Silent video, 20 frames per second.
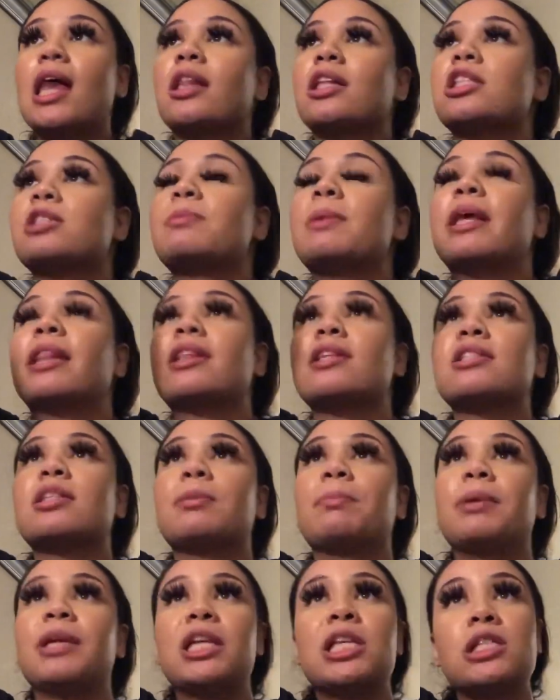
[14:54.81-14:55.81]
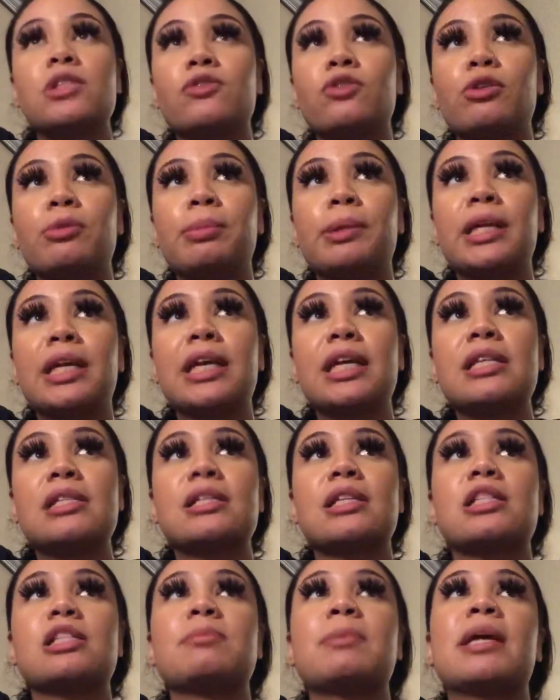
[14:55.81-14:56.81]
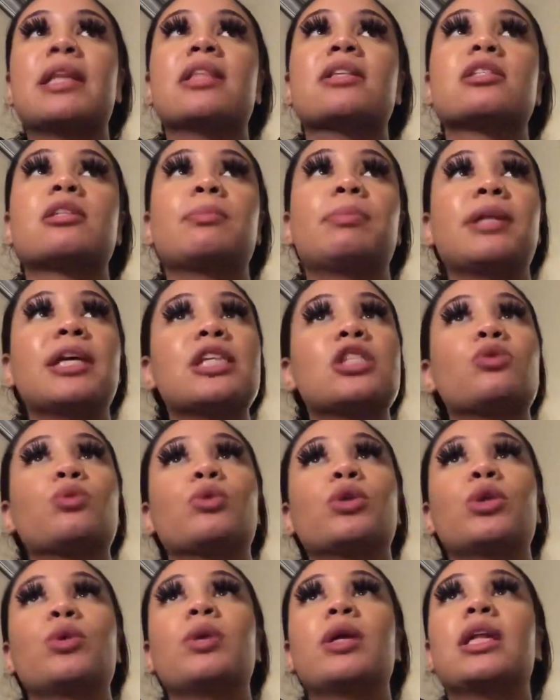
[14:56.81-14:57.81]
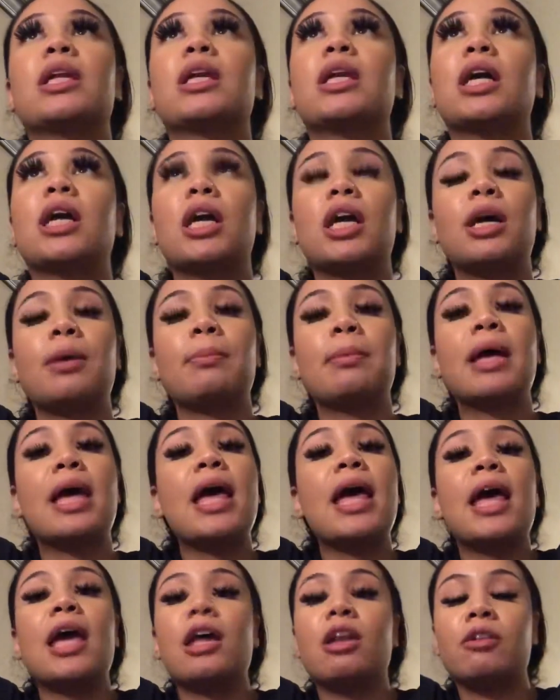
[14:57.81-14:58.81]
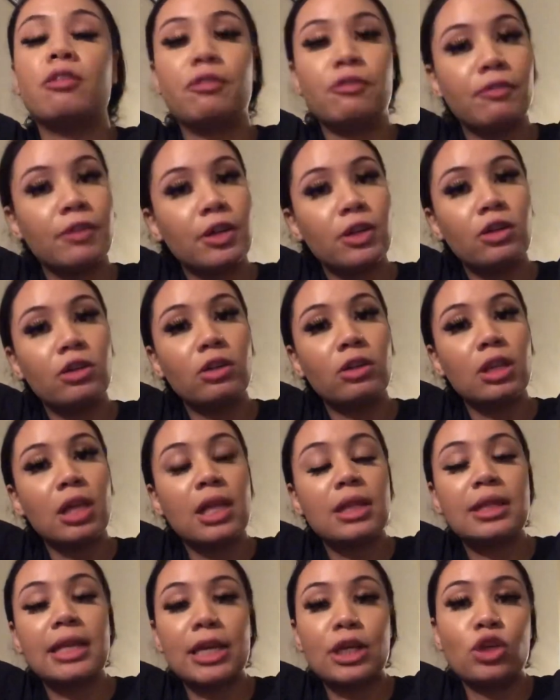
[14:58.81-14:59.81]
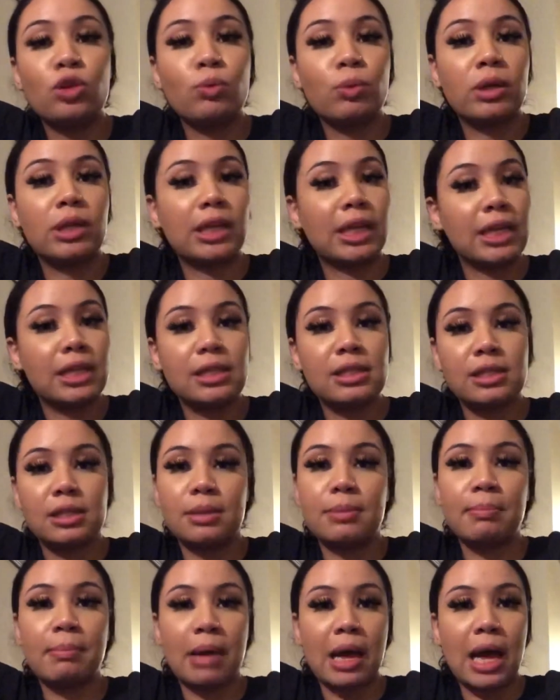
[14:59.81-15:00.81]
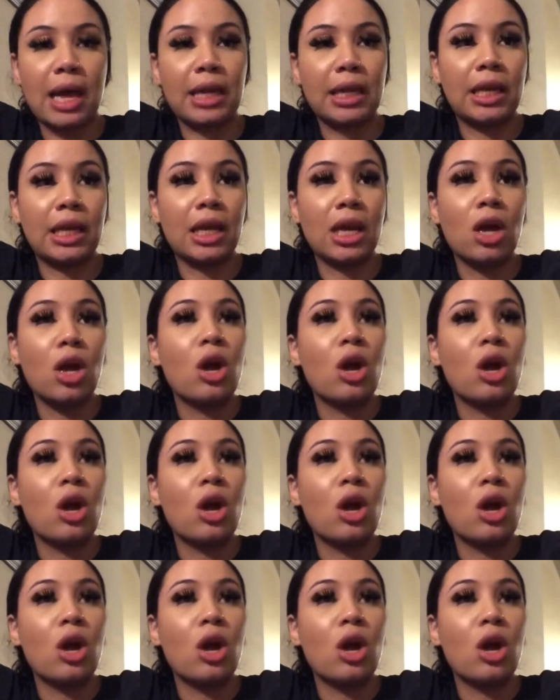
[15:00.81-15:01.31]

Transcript: Let's make this a peaceful place. Let's make this a place where you can come and feel like you relate to somebody.